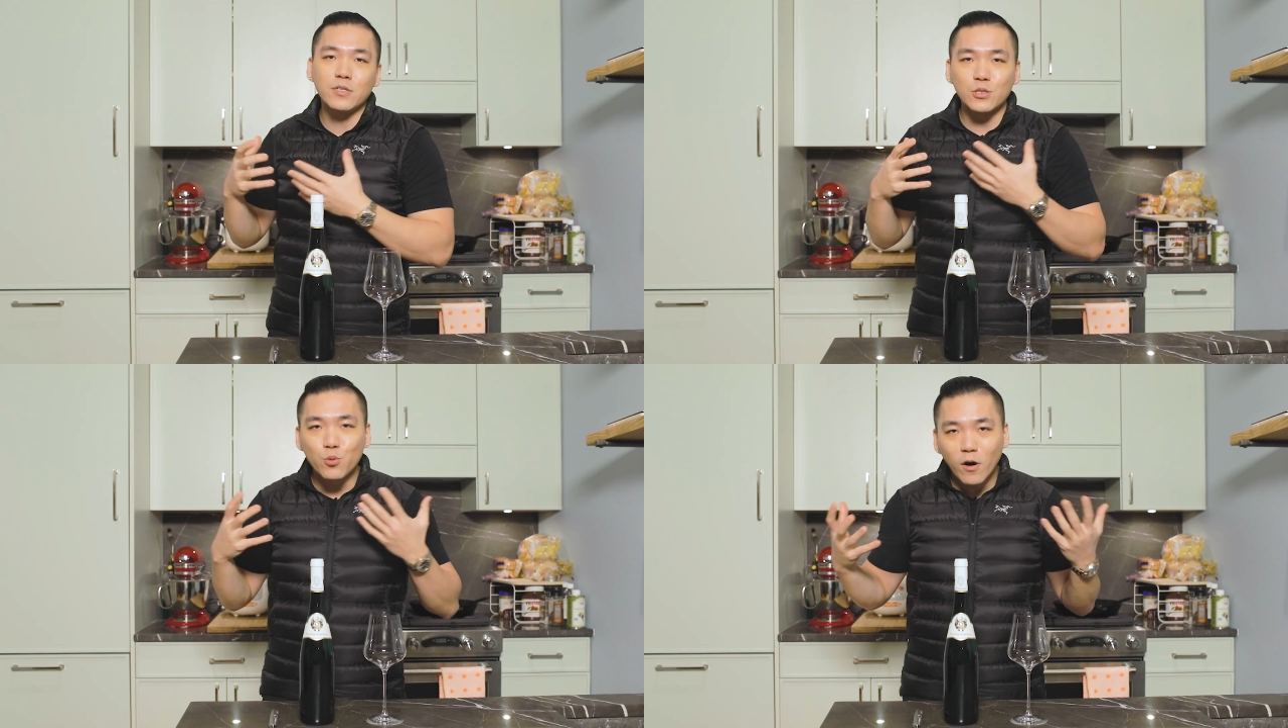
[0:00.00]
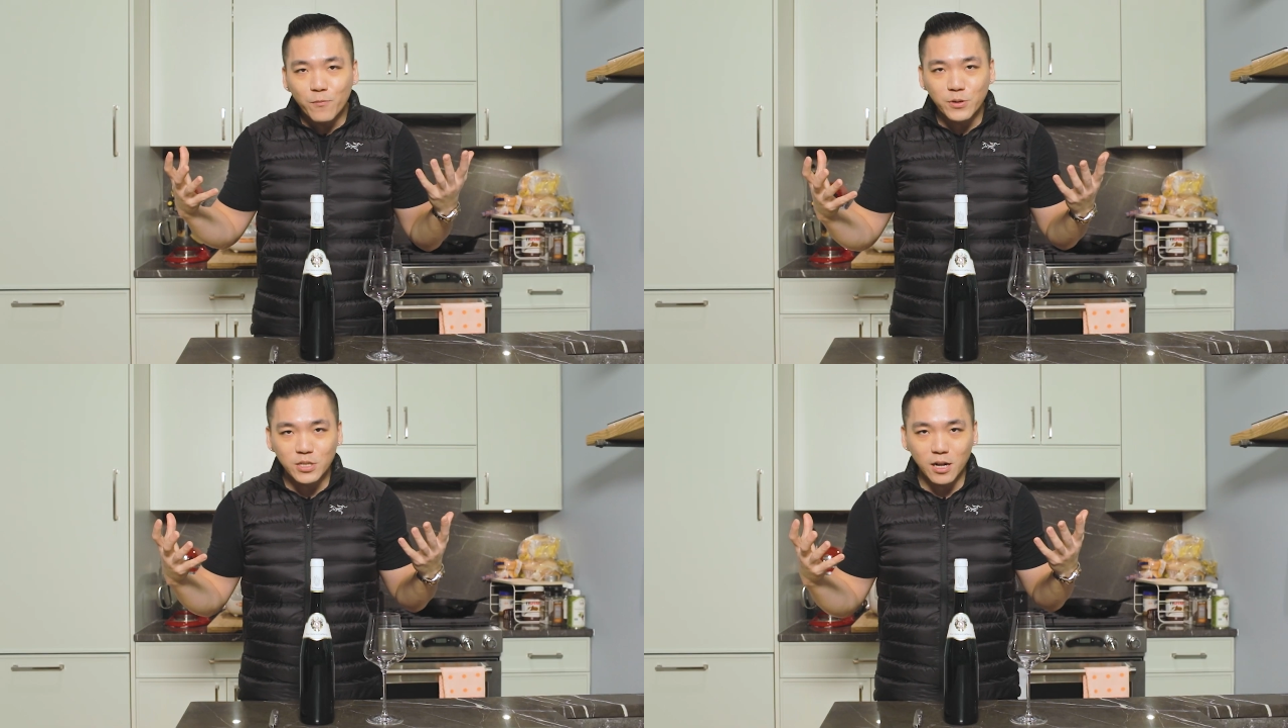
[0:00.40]
to
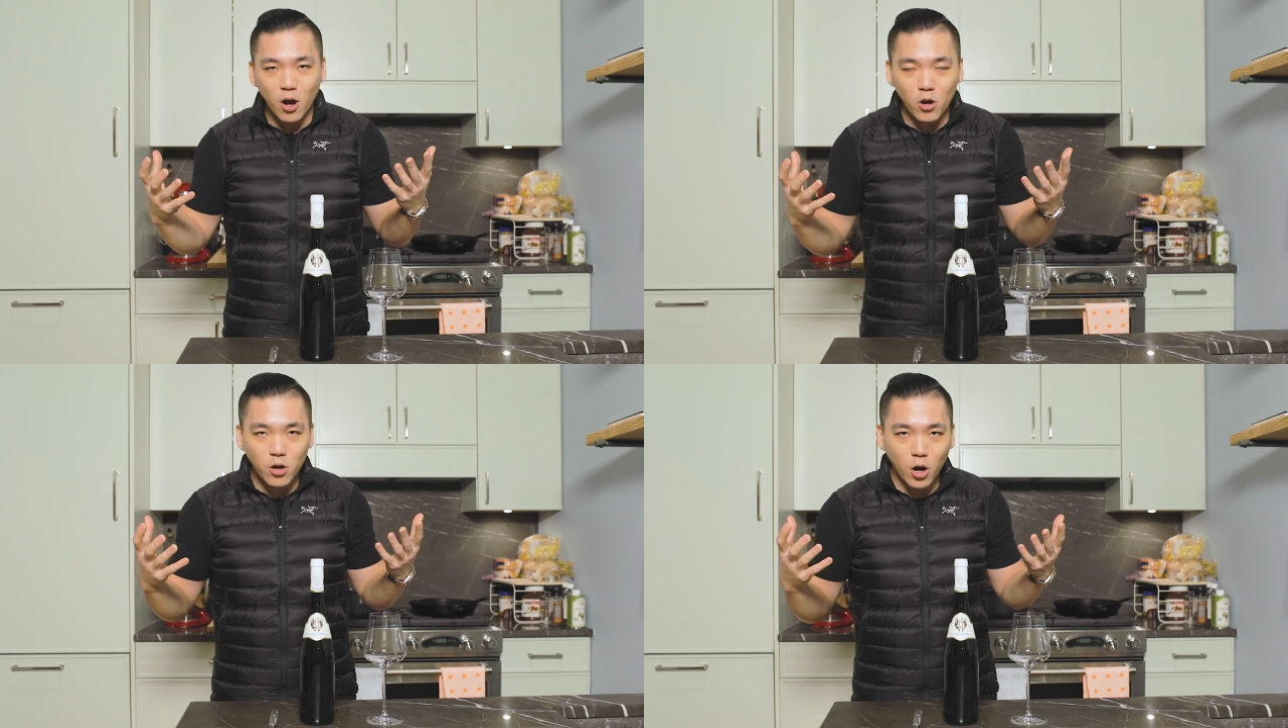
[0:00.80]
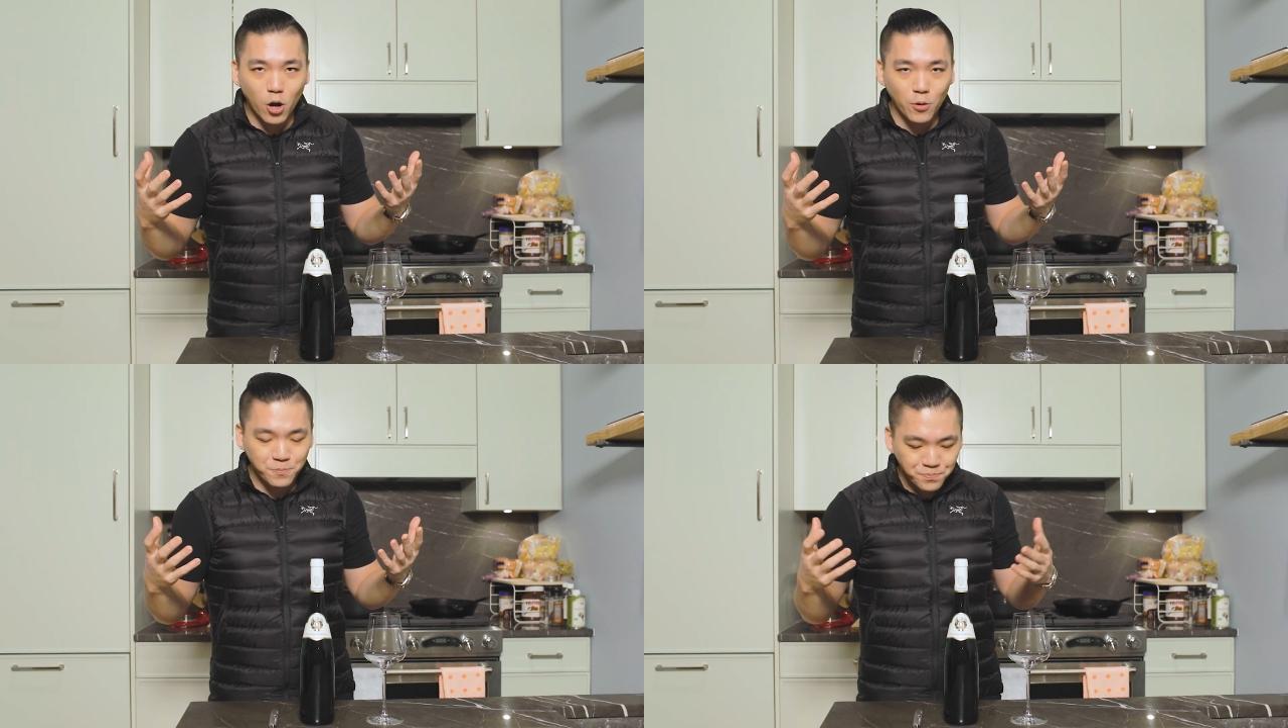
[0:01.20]
12%
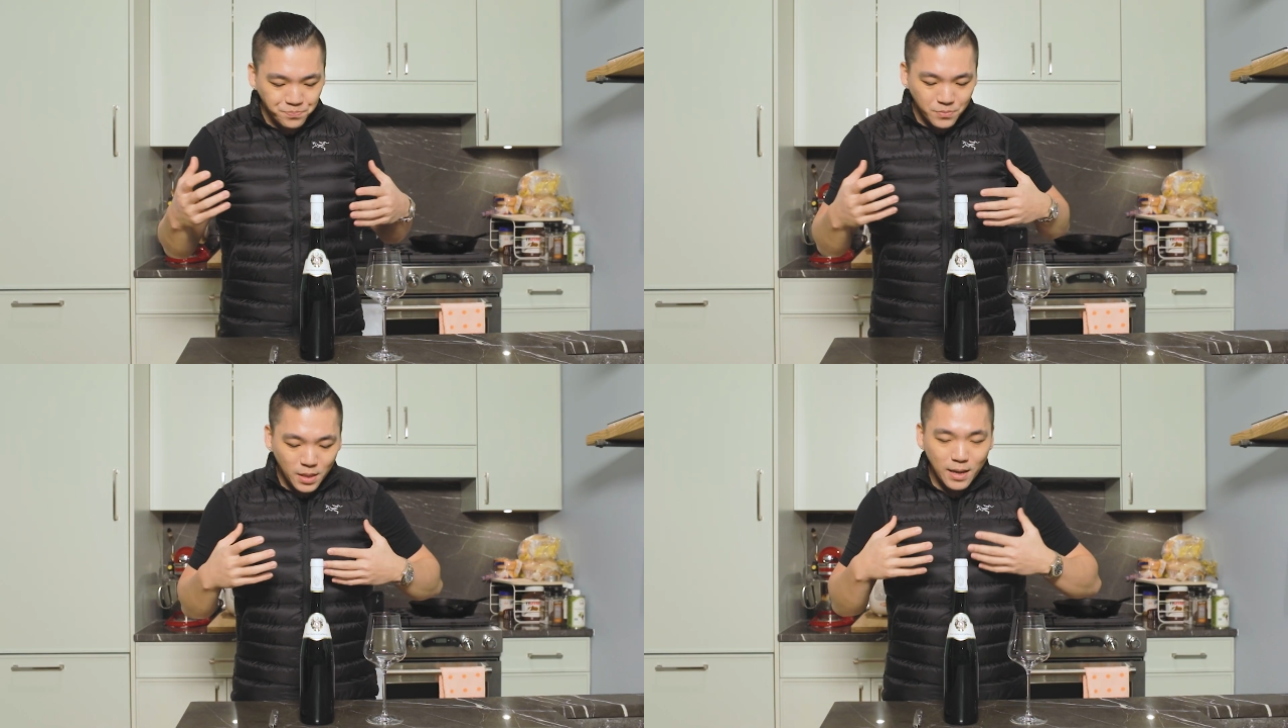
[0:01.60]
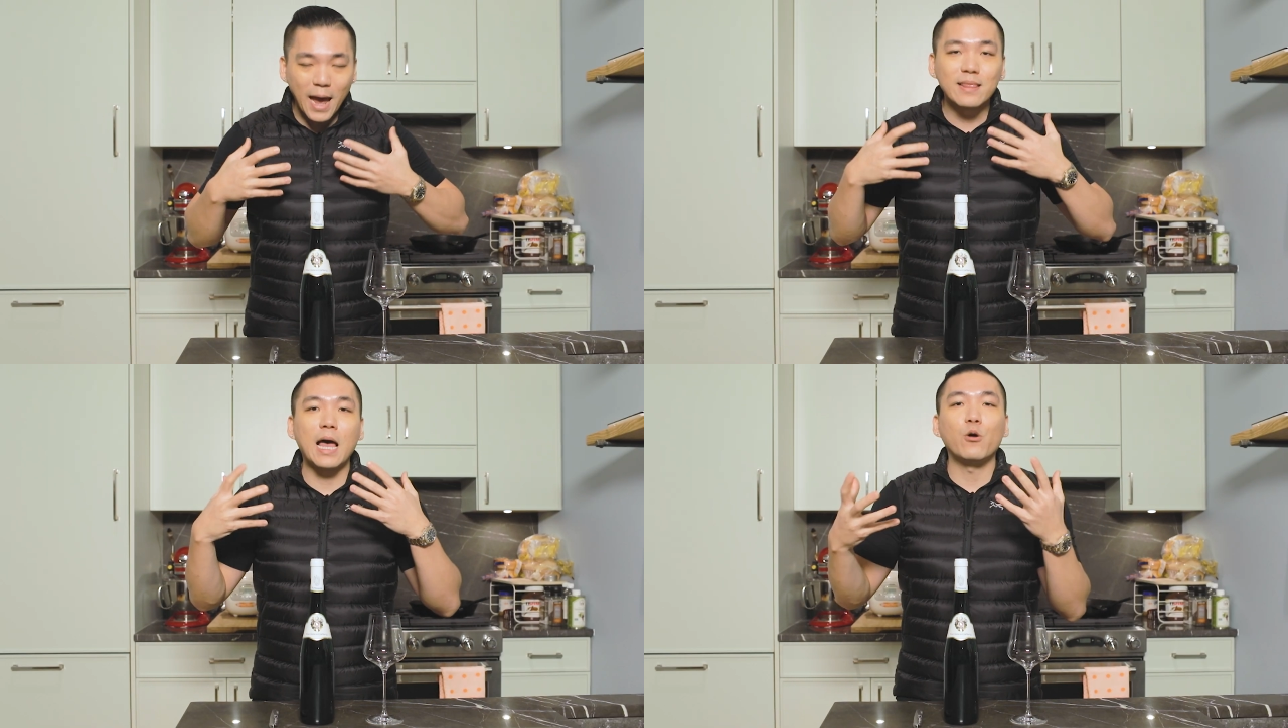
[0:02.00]
alcohol,
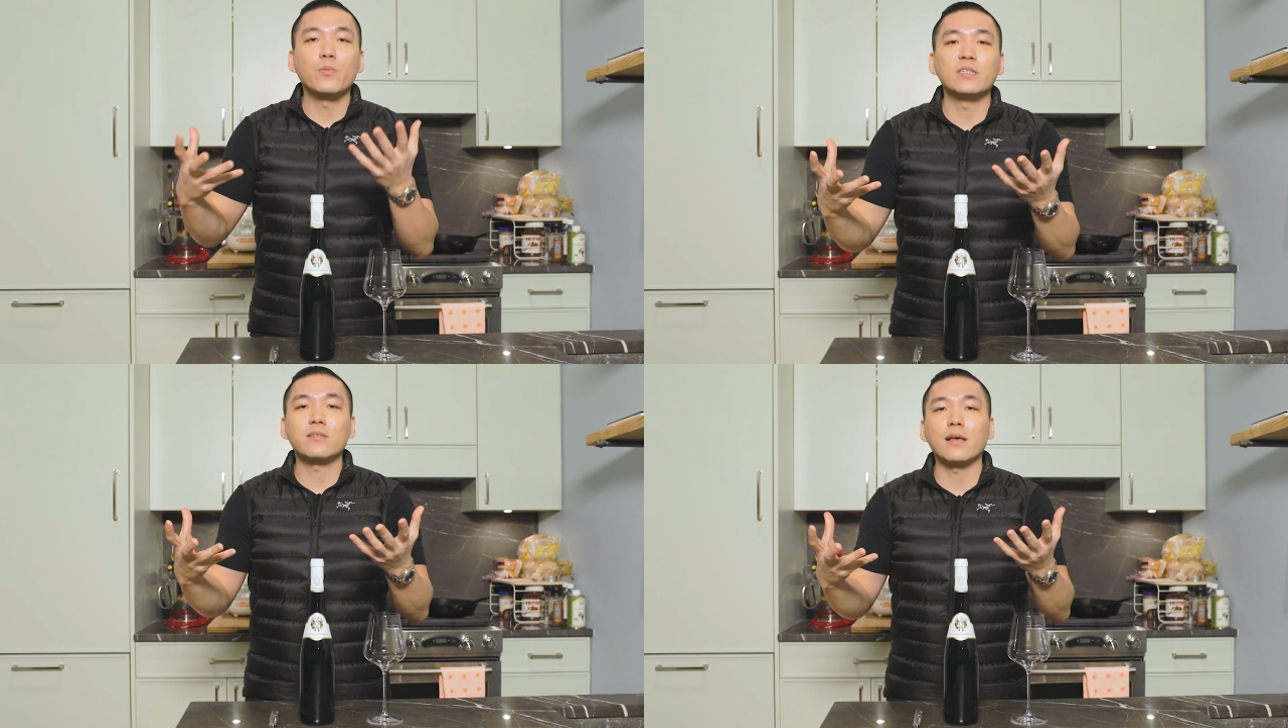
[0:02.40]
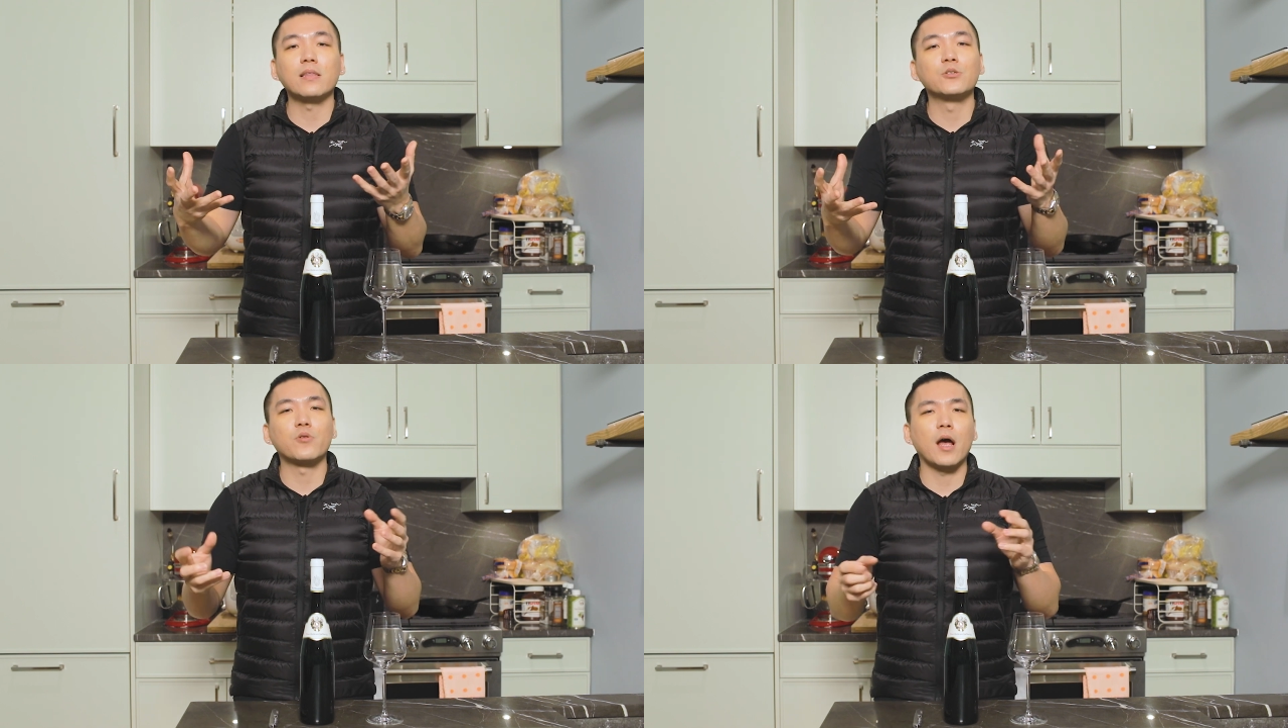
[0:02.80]
and that will be
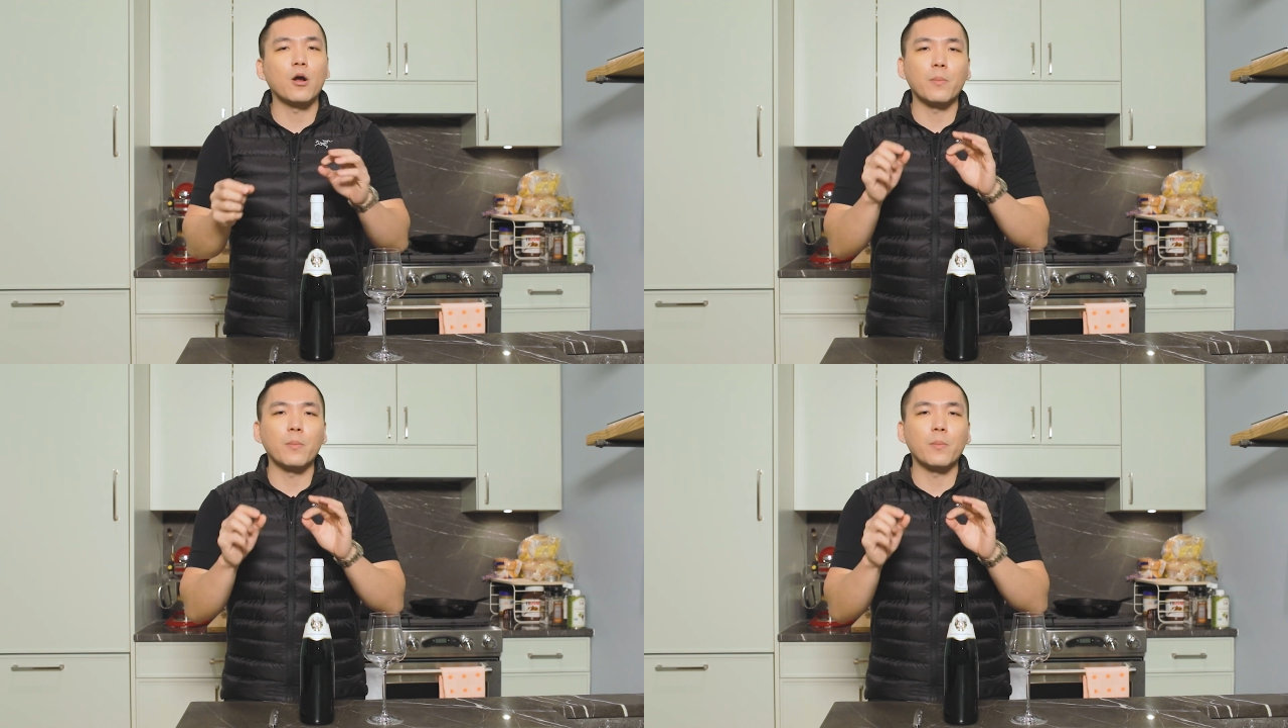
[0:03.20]
slightly drier,